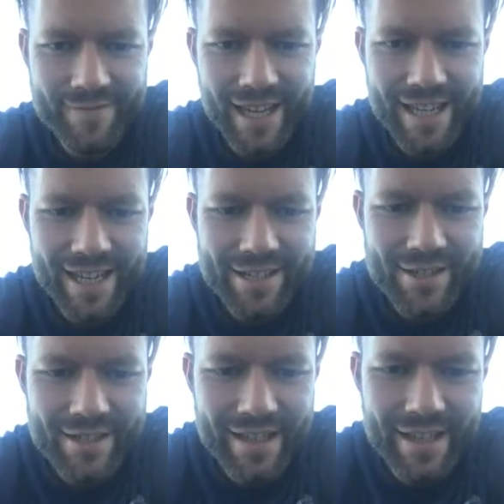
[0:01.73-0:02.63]
Hi,
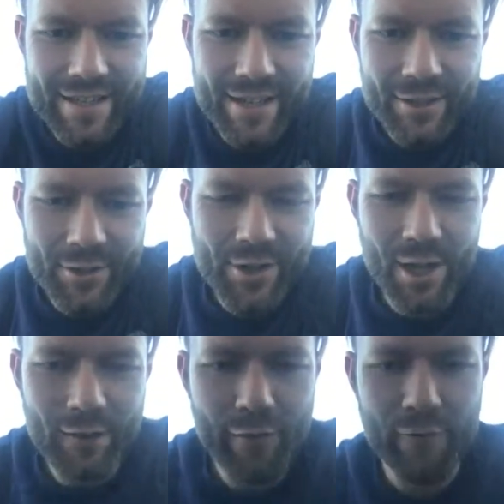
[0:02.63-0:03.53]
guys. It's Dr.
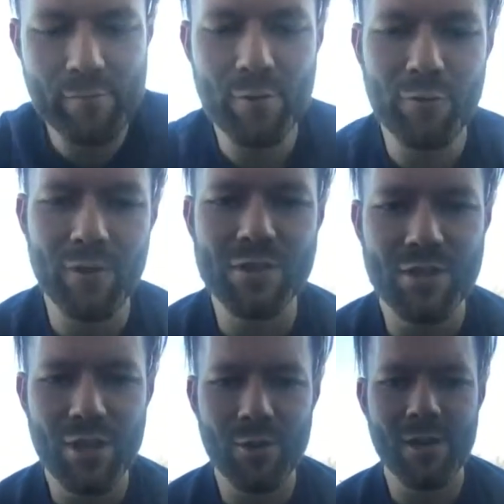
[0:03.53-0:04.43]
Sullivan from
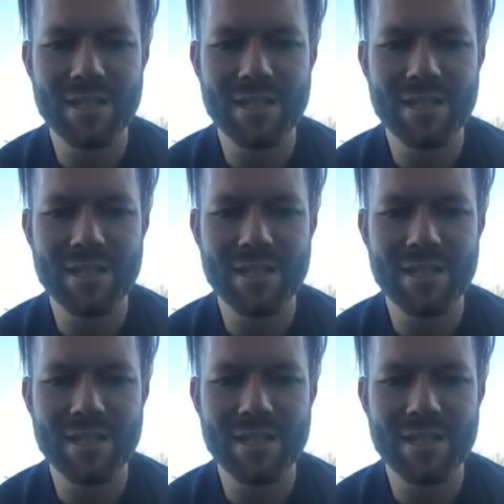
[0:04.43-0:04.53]
Physio,